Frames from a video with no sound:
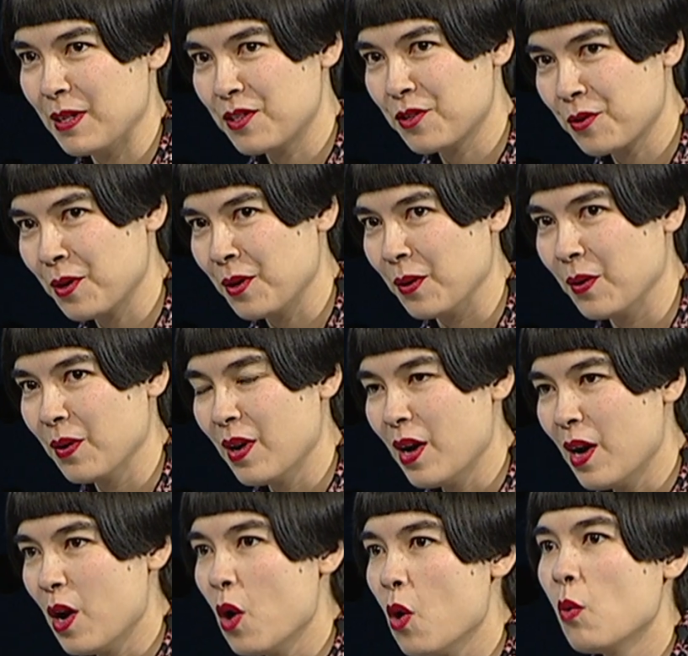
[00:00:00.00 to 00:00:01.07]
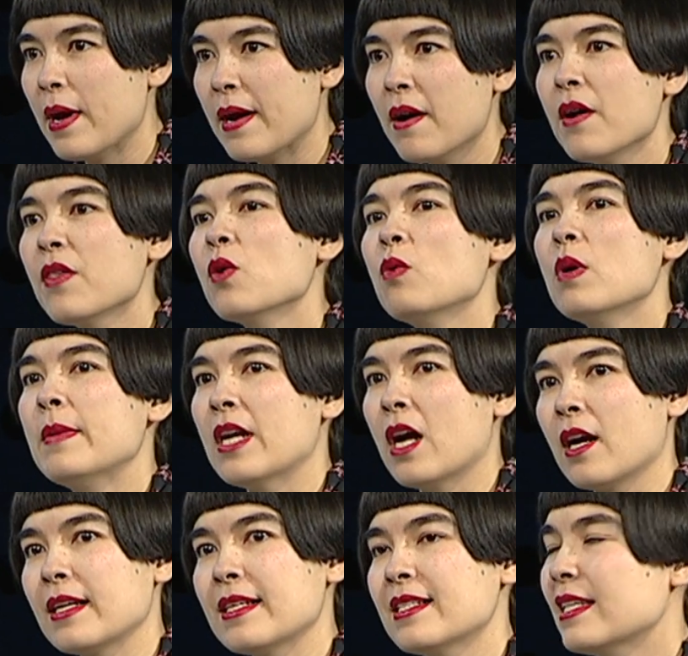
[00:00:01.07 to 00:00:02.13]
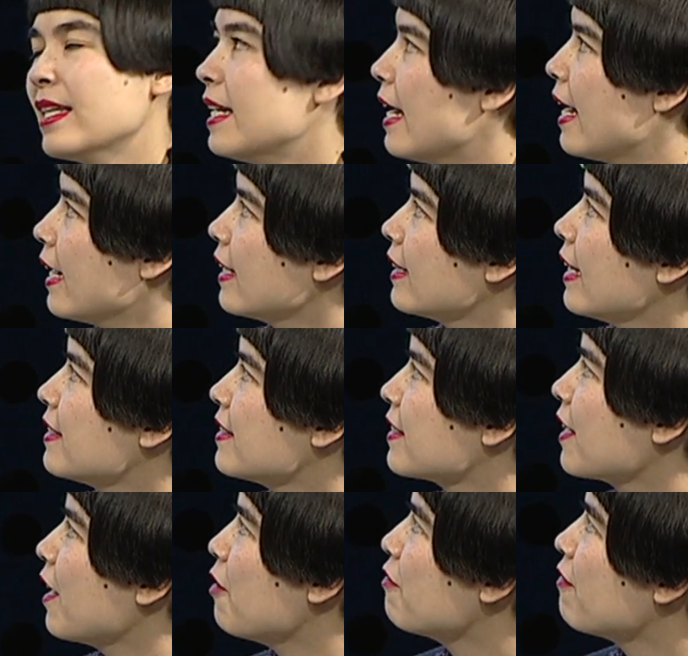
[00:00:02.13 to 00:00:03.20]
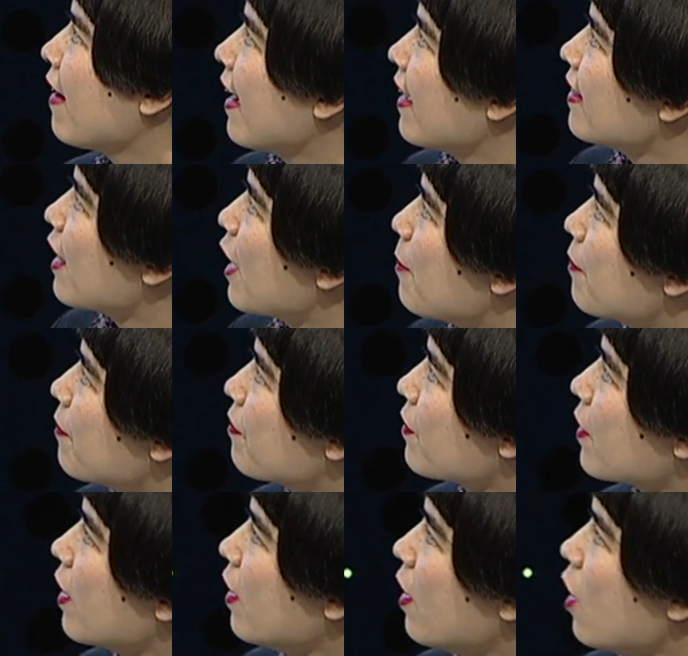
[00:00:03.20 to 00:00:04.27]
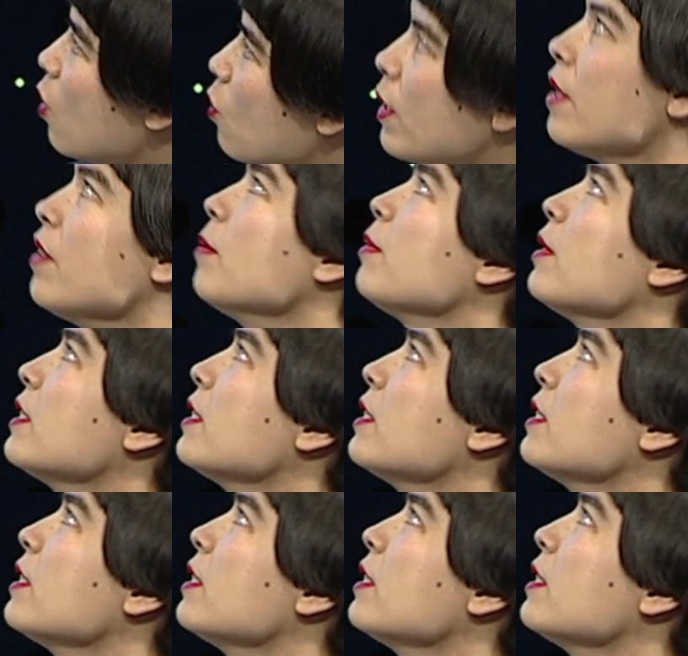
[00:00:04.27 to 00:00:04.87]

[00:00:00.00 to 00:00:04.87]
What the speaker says: be true? Where are the women artists today? Let's go find them. What are the